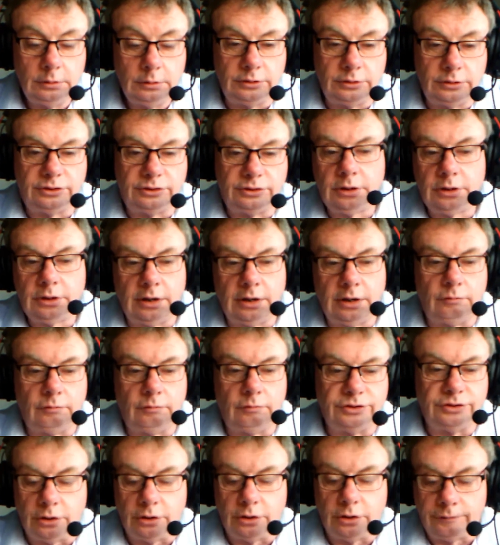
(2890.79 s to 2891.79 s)
Just kind of
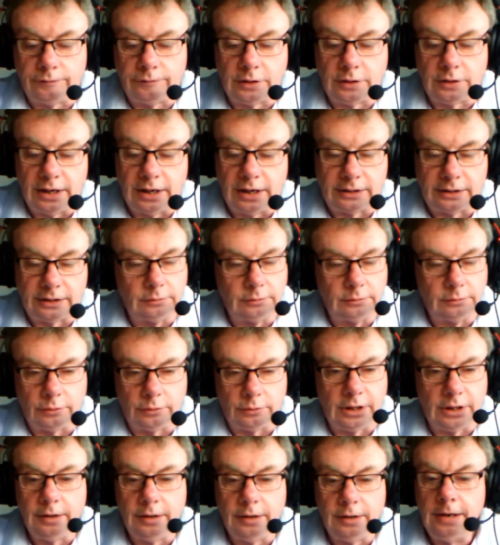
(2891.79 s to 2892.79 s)
reserve, collect,
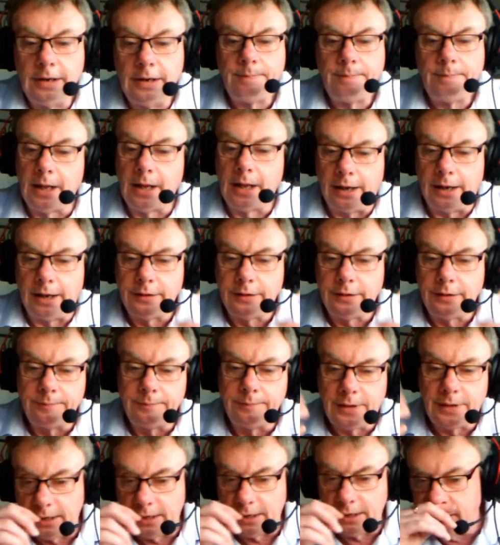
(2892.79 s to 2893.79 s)
okay? And
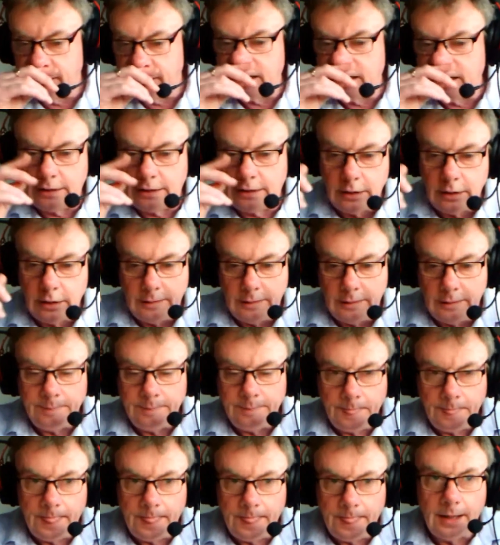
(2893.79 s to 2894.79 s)
that, again,
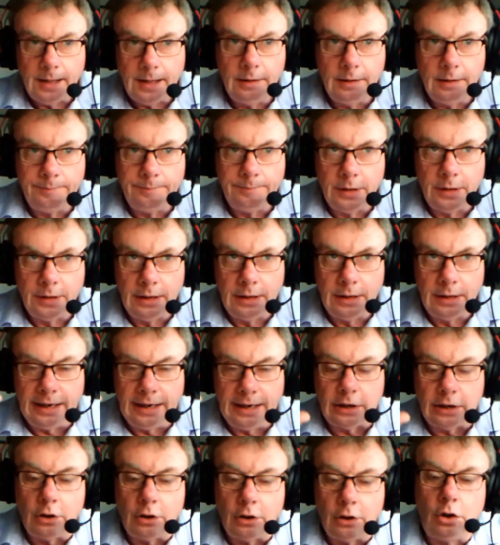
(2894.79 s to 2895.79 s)

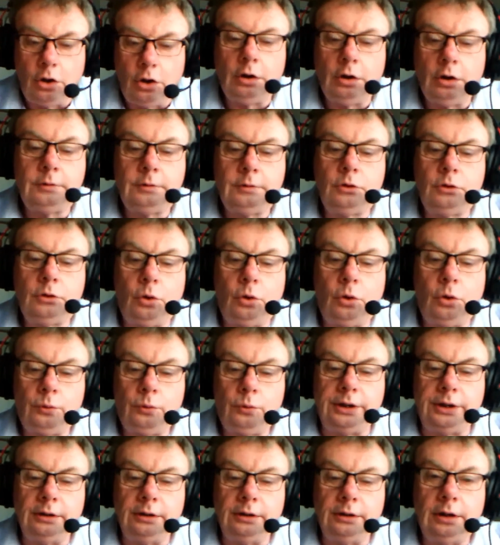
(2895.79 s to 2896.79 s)
like all
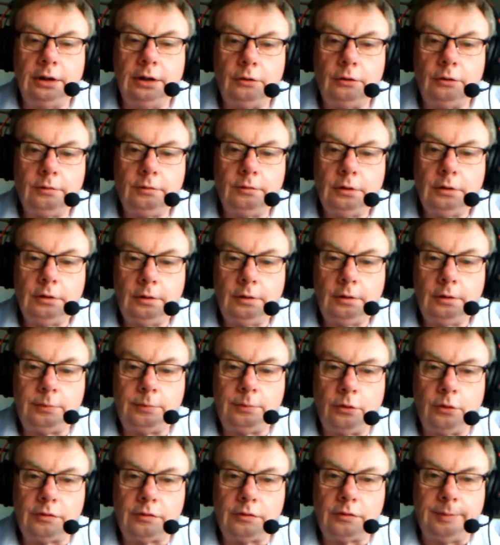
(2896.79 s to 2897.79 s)
coding and all
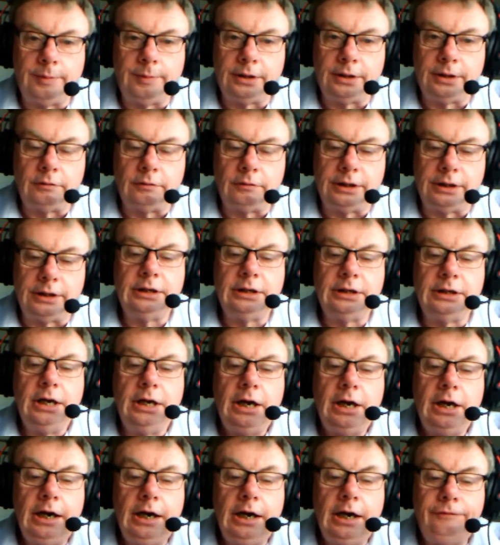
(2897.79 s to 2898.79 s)
programming, right?
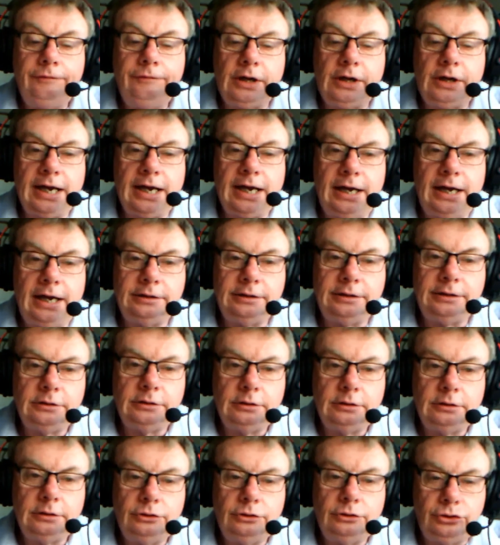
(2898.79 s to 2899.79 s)
If you can't
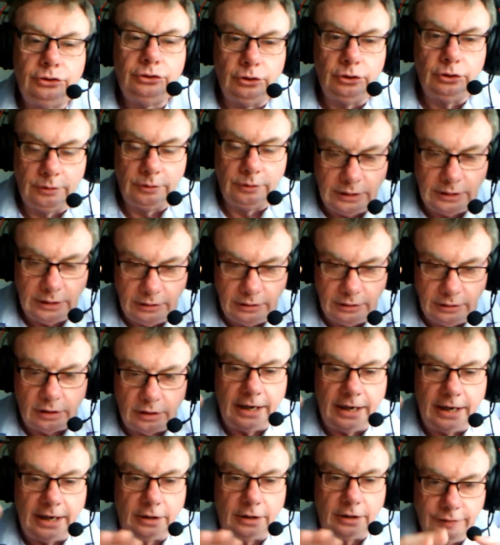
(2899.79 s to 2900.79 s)
do it in your
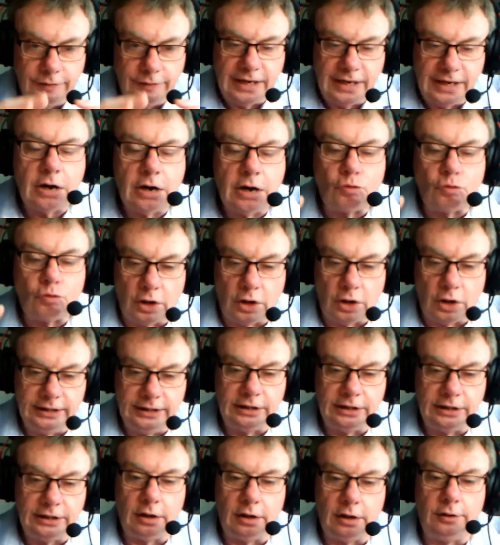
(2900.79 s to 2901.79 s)
head, if you can't write
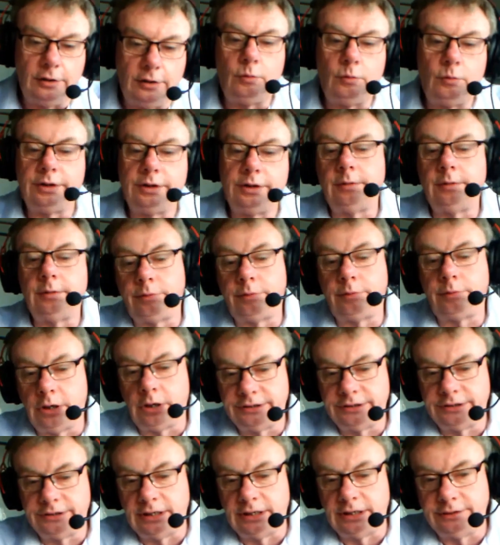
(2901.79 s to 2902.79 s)
down what the
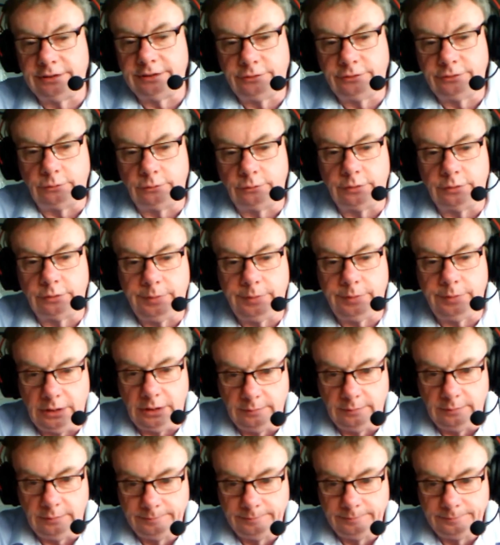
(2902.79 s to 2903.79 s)
process is going to
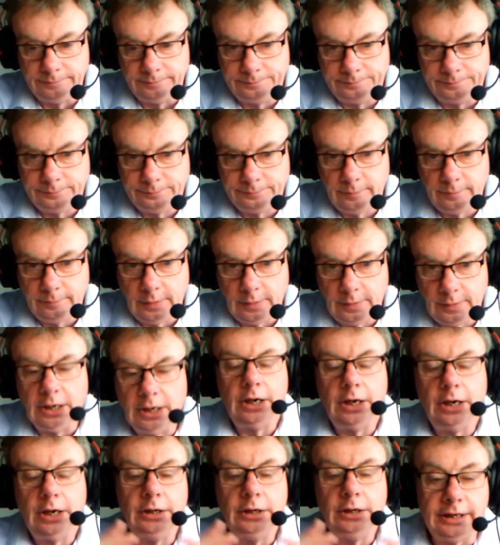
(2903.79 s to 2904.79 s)
be,
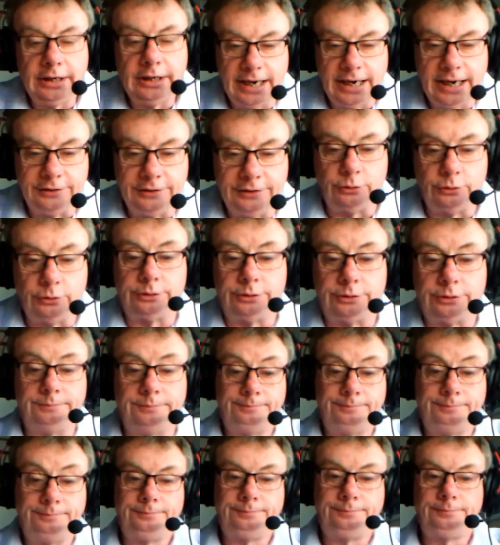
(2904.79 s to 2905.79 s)
you can't do it,
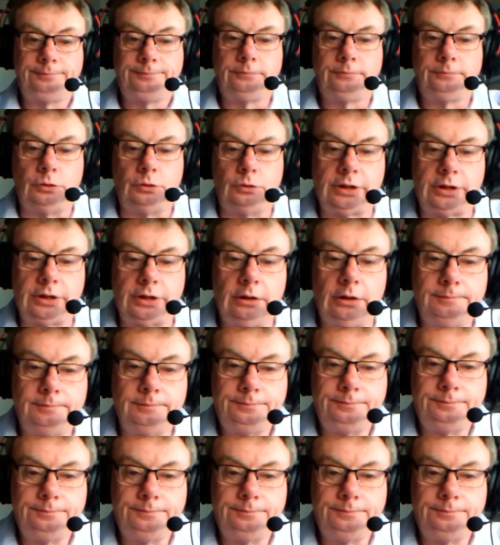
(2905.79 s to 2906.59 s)
okay?